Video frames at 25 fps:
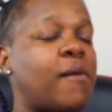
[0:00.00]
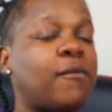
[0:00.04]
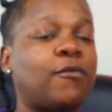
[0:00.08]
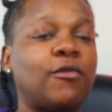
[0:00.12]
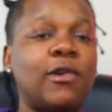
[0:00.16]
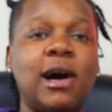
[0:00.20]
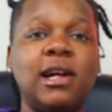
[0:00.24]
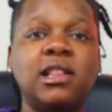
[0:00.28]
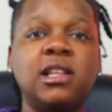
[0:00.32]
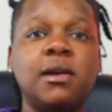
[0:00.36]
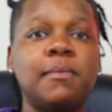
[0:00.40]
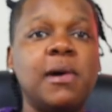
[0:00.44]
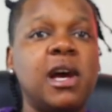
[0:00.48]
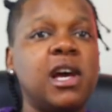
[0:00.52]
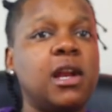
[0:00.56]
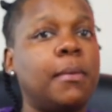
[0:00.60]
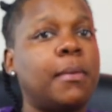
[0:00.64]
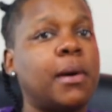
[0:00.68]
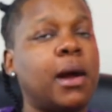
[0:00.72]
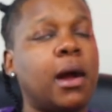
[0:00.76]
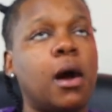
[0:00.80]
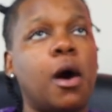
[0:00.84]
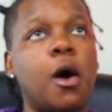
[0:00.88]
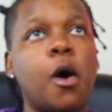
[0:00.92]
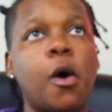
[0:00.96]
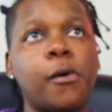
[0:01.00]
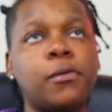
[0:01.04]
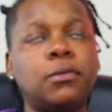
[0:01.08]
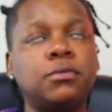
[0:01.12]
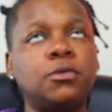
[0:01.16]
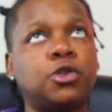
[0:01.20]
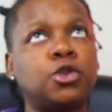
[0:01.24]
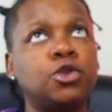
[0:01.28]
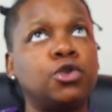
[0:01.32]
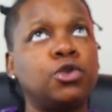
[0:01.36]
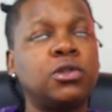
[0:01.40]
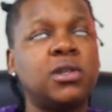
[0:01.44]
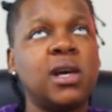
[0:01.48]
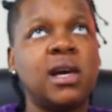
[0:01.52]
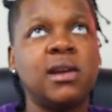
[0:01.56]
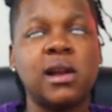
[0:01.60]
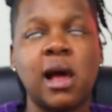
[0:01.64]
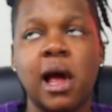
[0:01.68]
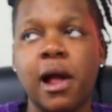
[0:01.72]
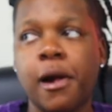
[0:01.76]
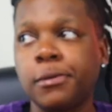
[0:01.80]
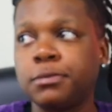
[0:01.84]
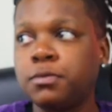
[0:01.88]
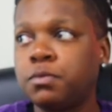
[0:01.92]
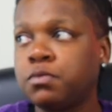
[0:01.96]
We only made it back home Tuesday
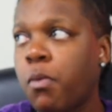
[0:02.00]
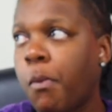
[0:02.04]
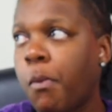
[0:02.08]
night.